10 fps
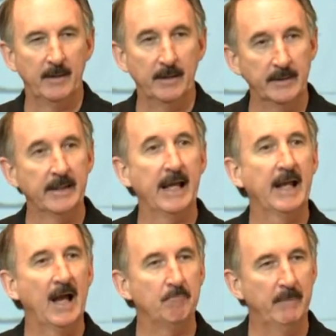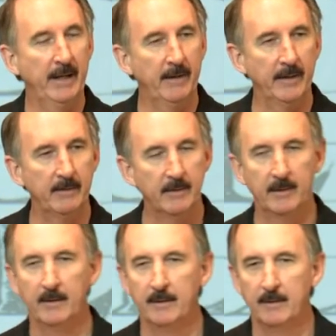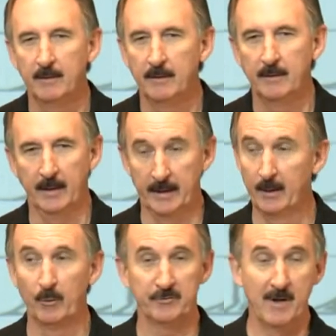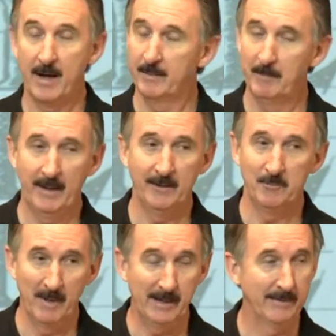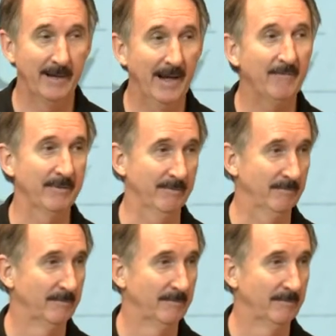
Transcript: And then they got married. And it was not a marriage made in heaven.